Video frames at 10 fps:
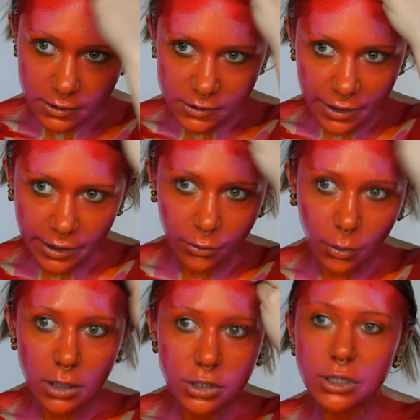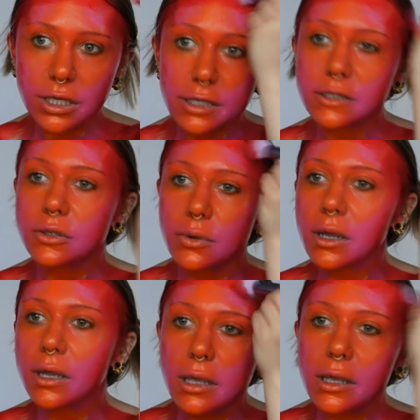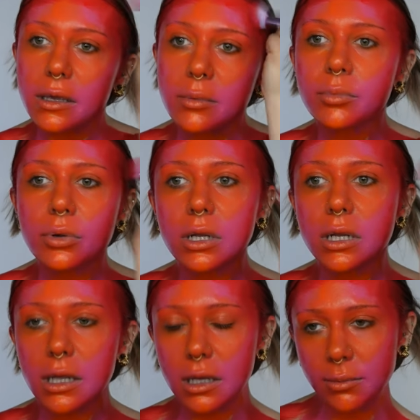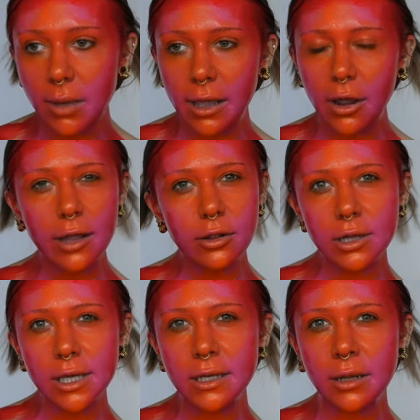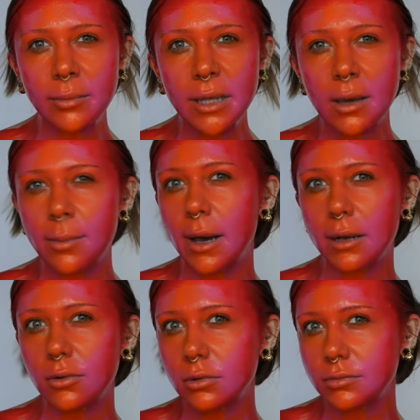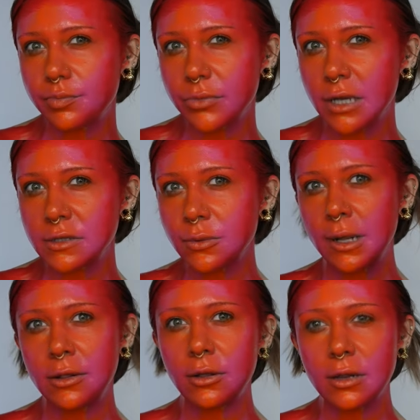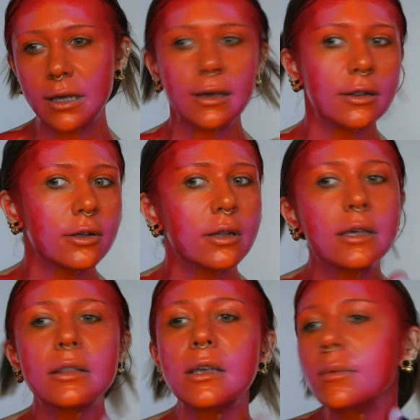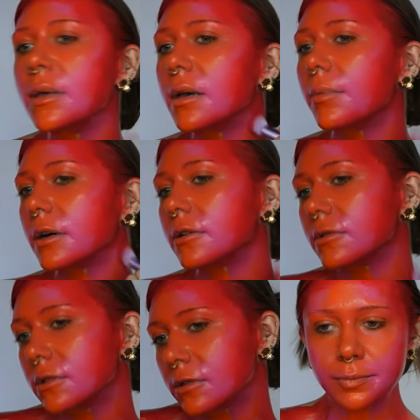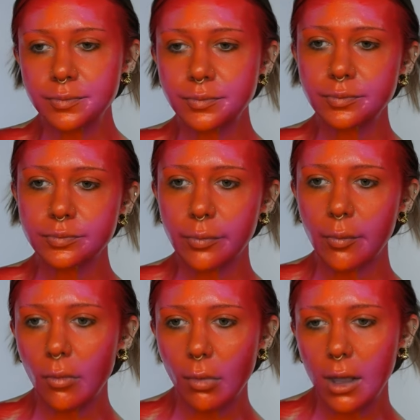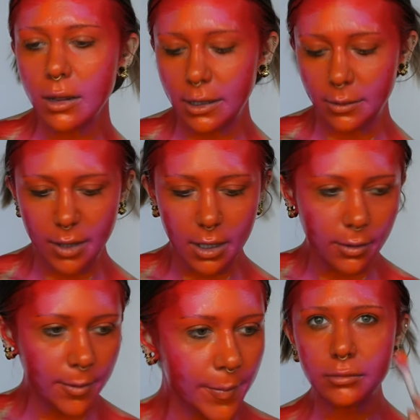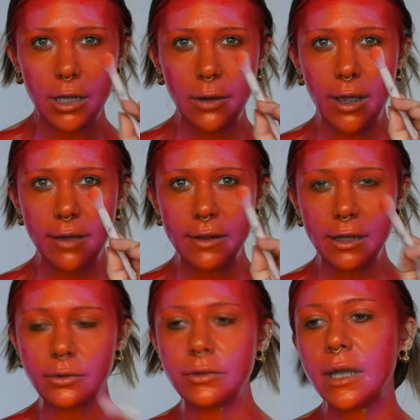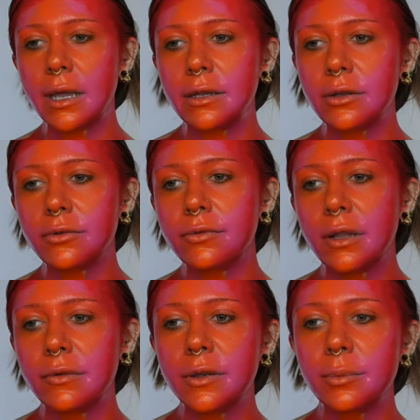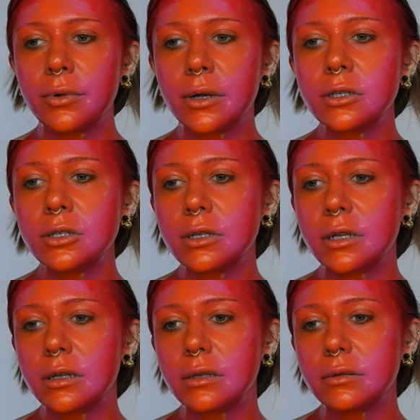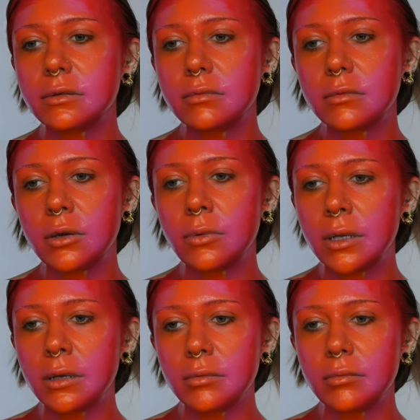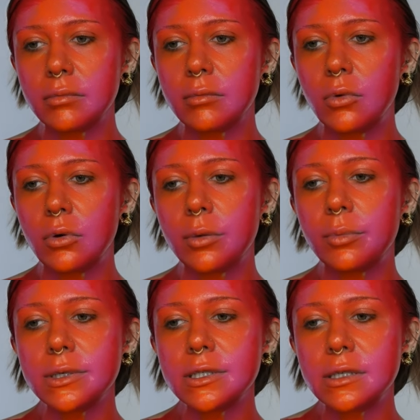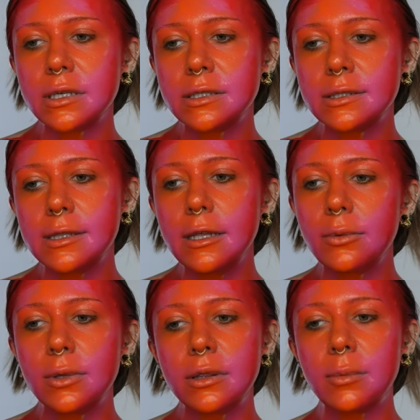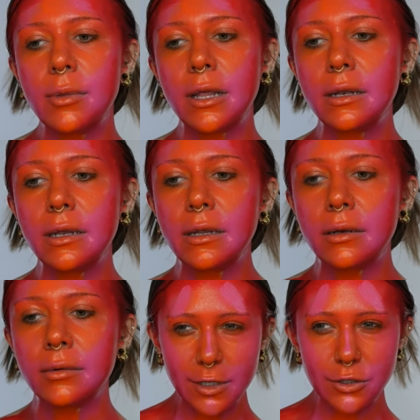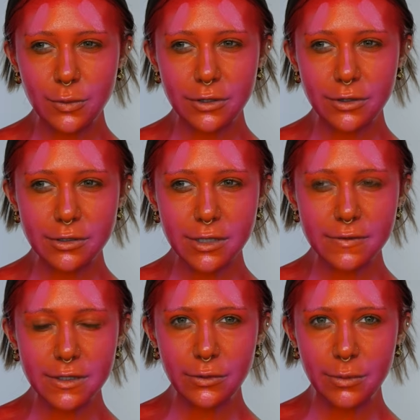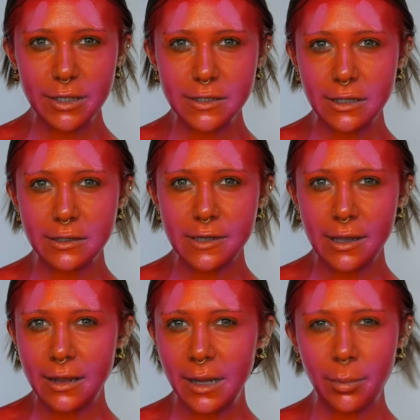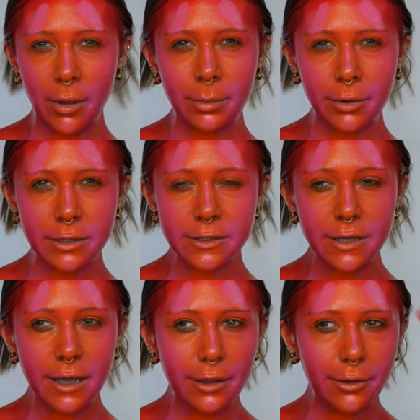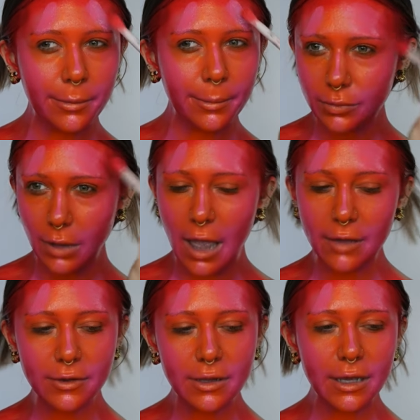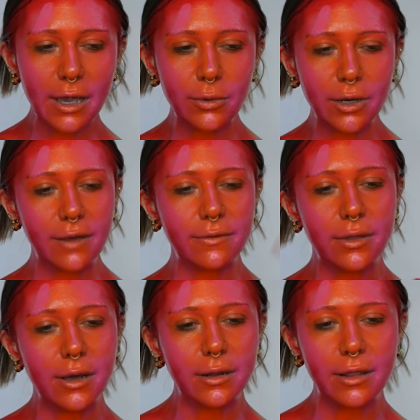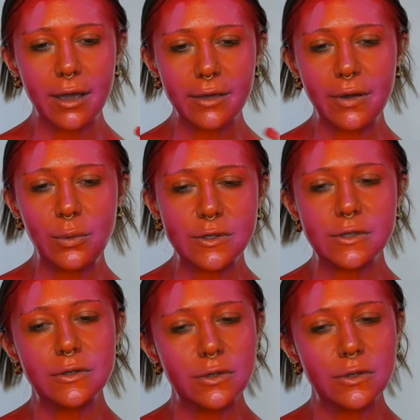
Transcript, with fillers: is hair wash day, so I am putting it in my hair. I look like an Amika bottle. That's what I look like. I look like the Amika bottles. I like Amika. Now I have a little tinier fluffy brush and going more precisely with the blending. Should we turn ourselves into a big sunset like Bob Ross style? I feel like I wouldn't have thought of that if I wasn't